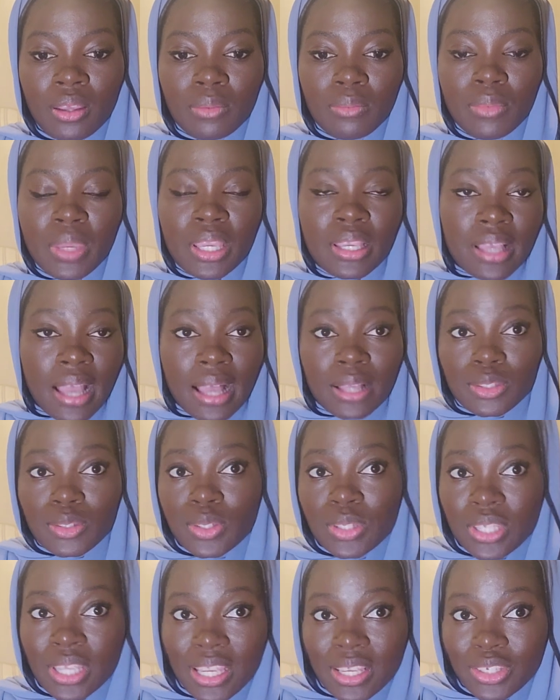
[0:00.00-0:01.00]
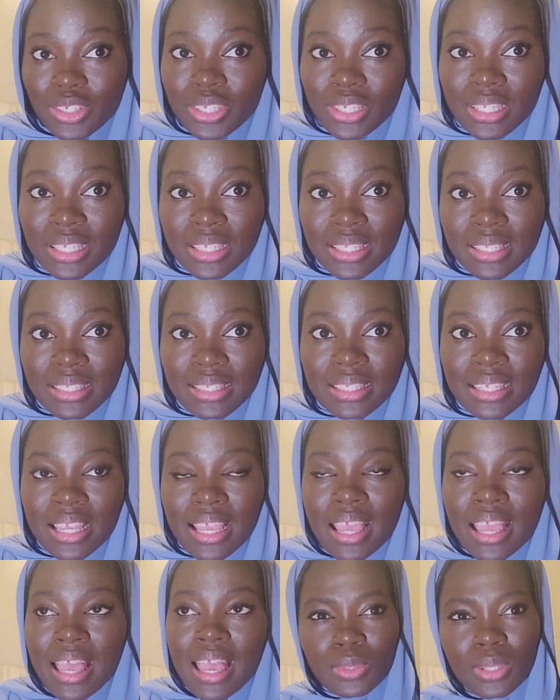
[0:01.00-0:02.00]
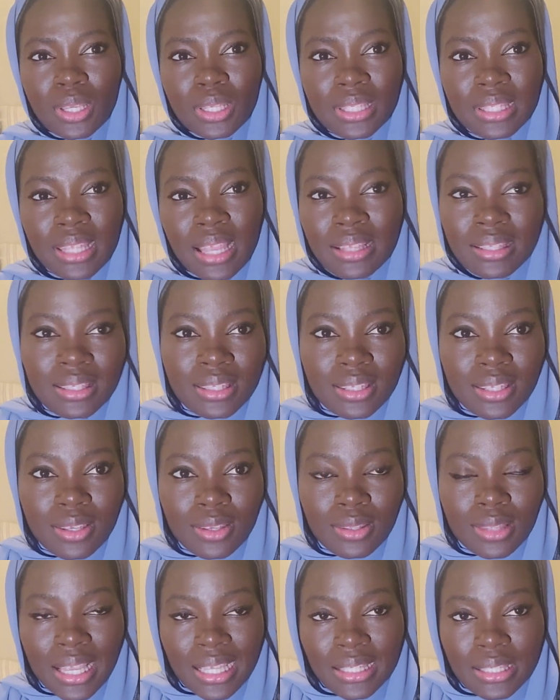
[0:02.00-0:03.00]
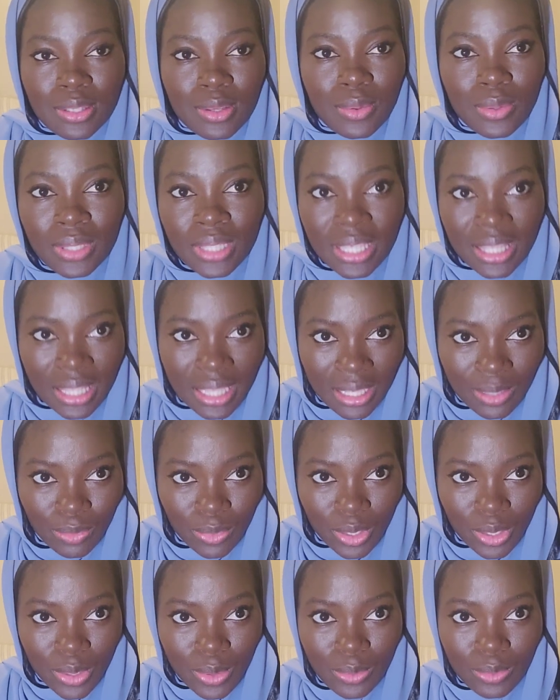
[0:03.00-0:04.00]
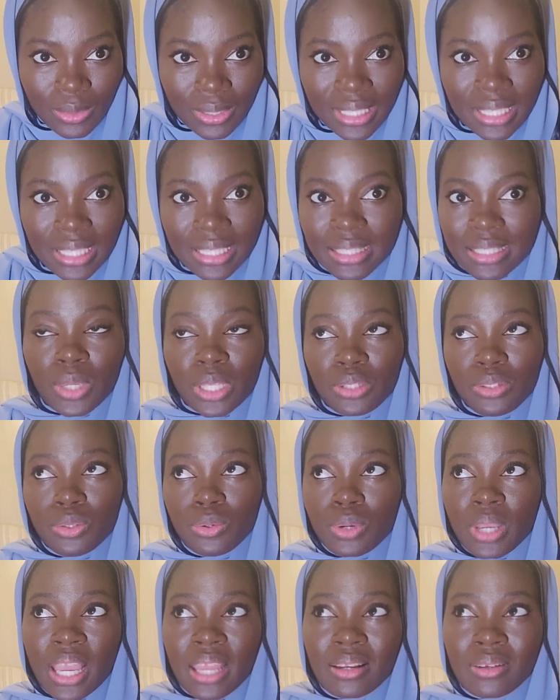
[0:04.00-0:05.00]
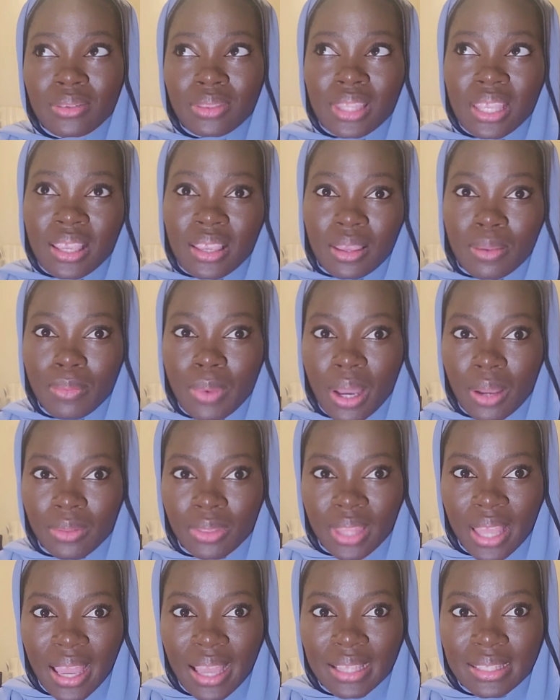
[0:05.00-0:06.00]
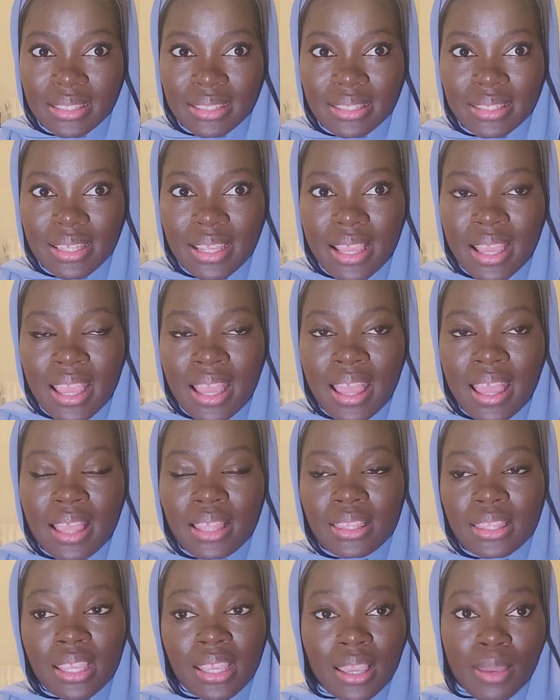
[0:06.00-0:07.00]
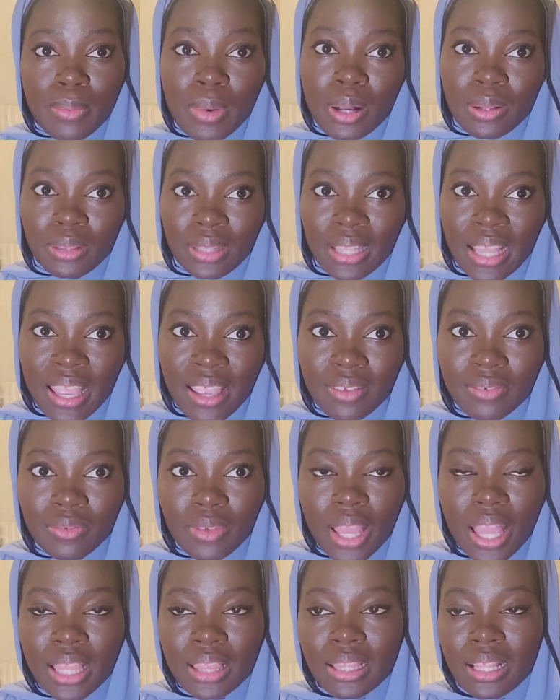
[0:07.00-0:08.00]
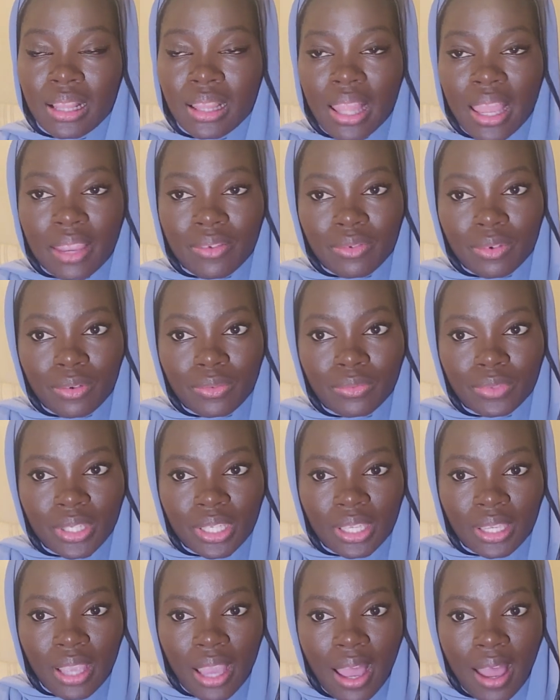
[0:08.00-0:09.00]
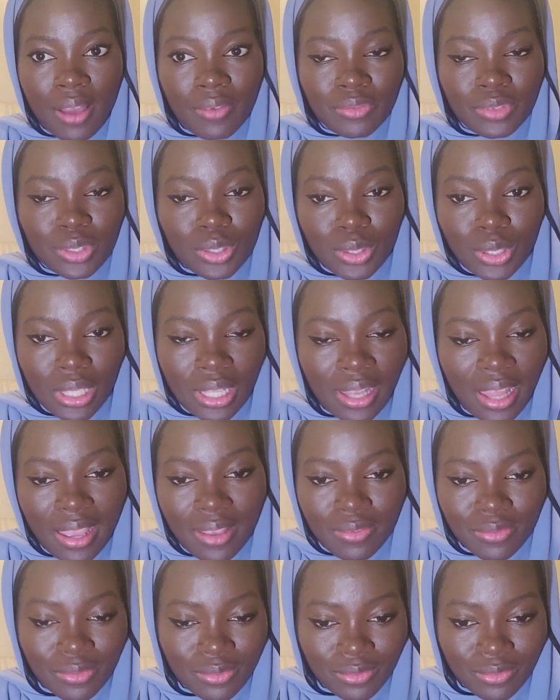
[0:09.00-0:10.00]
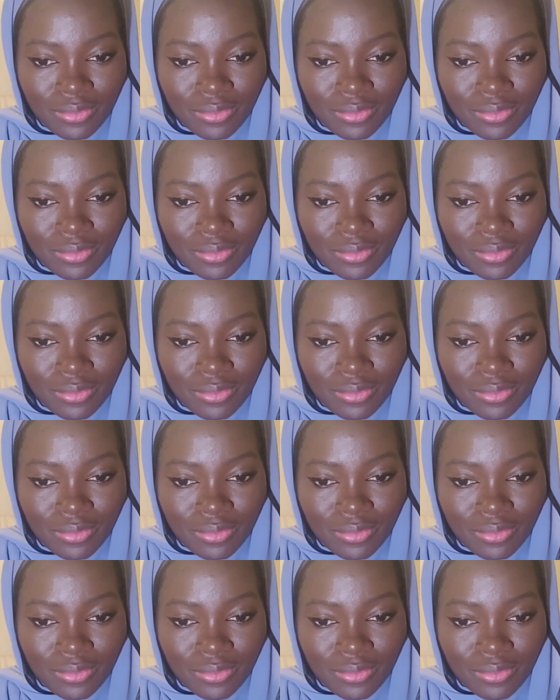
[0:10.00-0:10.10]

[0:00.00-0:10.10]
make associations, because that's the only thing we know. It's when you kind of think about that, think about life and the life of the afterlife,